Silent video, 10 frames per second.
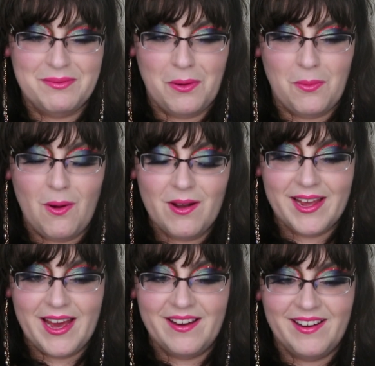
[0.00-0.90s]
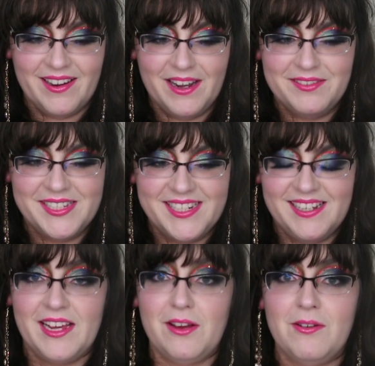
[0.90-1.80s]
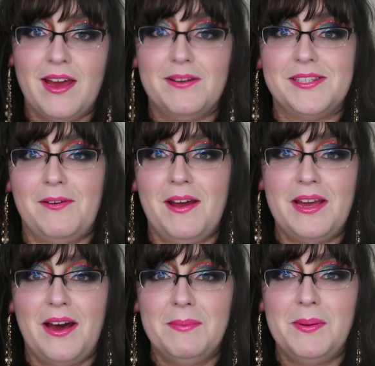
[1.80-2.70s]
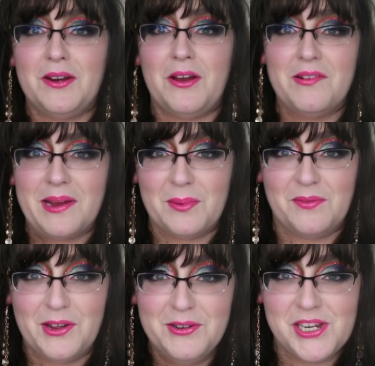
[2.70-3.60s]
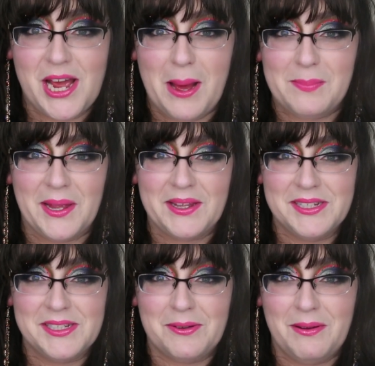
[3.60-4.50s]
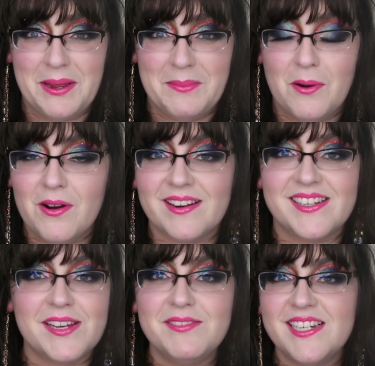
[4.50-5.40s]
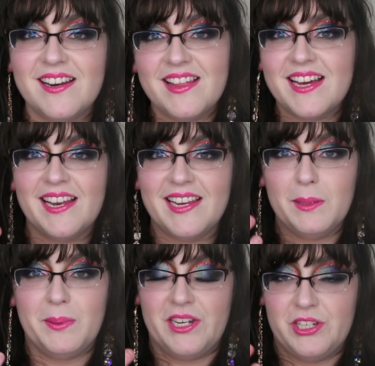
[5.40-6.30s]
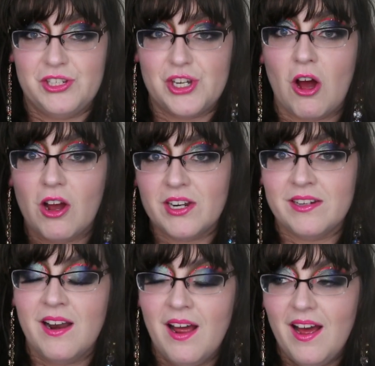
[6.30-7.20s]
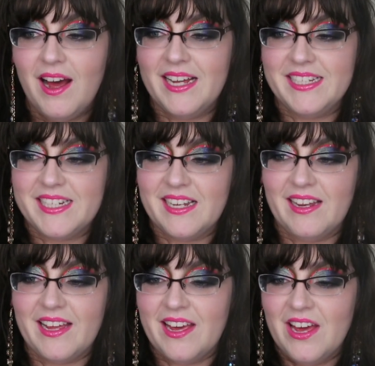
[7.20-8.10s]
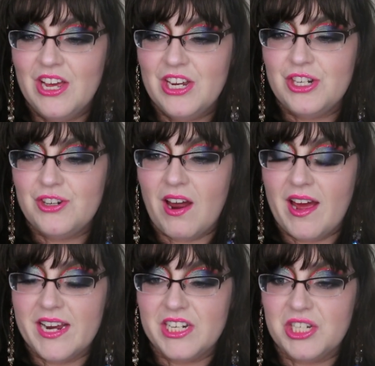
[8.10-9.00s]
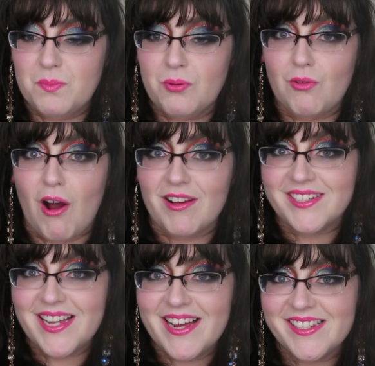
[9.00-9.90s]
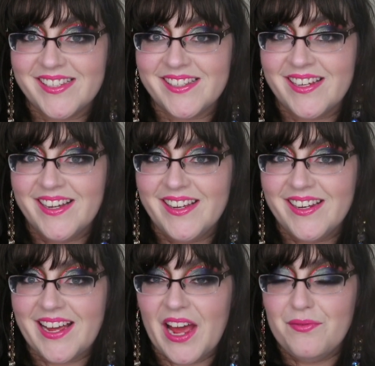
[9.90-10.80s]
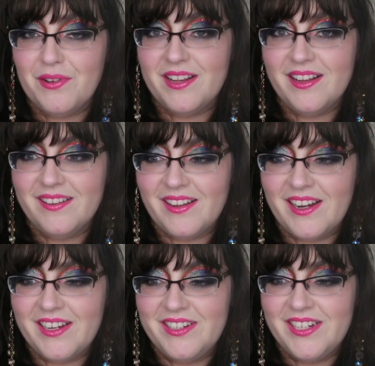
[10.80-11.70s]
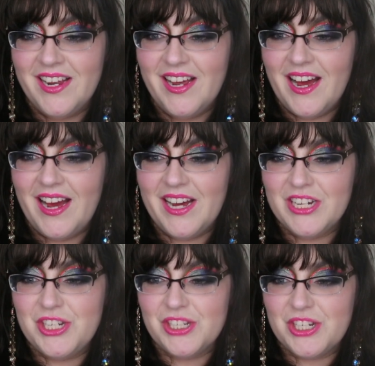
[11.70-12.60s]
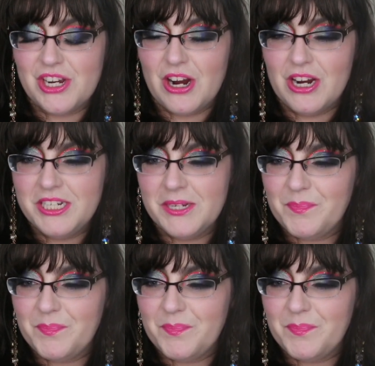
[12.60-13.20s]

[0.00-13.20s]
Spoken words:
we were walking out and I was still like, okay, so I better go and get my flu jab. Like that's quite important, because I was still, I think, a little bit in shock and still like trying to process like everything that had just occurred.